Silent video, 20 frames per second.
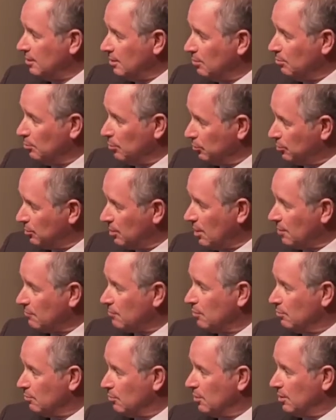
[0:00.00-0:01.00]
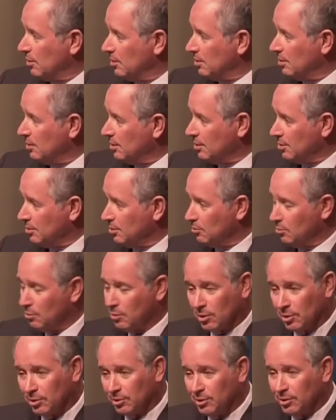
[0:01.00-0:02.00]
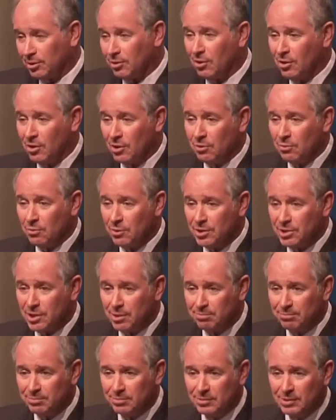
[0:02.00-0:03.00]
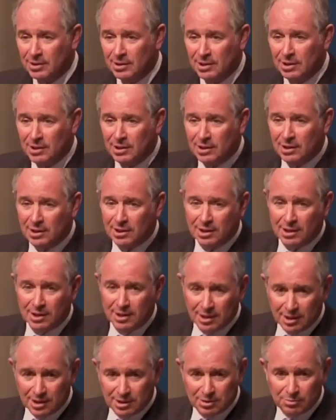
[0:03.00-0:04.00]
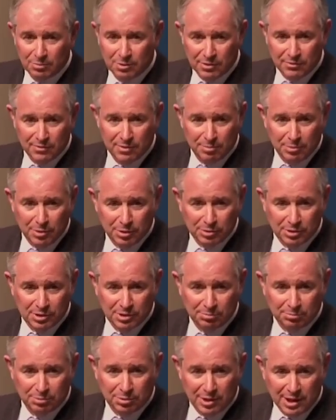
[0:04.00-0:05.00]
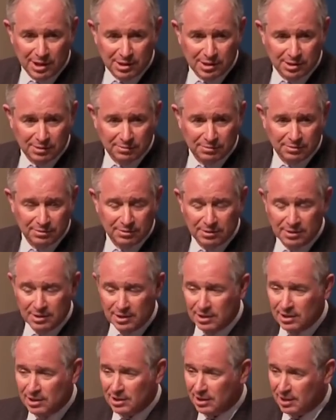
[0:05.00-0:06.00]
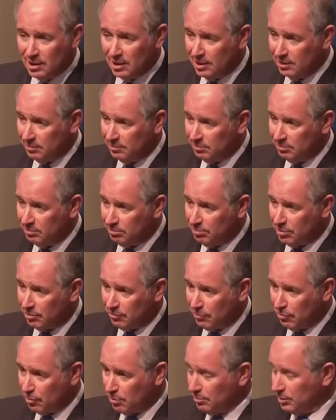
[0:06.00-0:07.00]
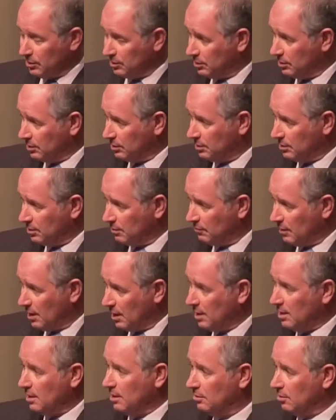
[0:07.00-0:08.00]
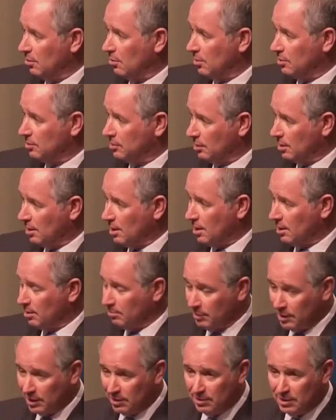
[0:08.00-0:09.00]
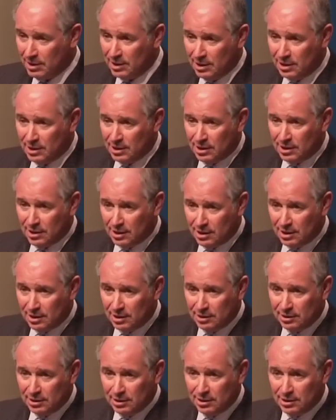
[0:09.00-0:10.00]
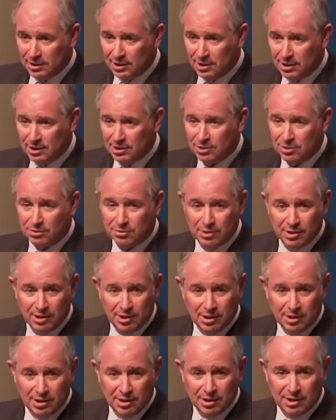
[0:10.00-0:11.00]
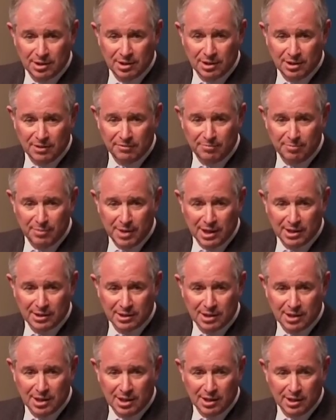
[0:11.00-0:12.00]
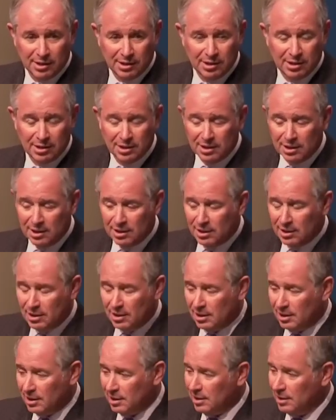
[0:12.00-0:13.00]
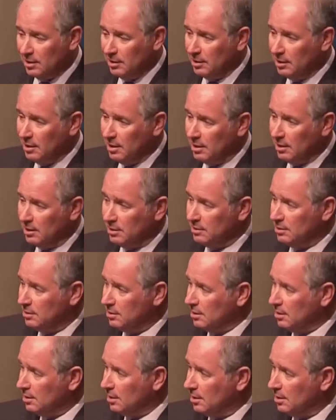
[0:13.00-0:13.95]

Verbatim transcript: almost everyone in the world along with them. Uh, it's one of the most impressive uh, performances of any large economy. Uh, in the history uh, of mankind. Uh, and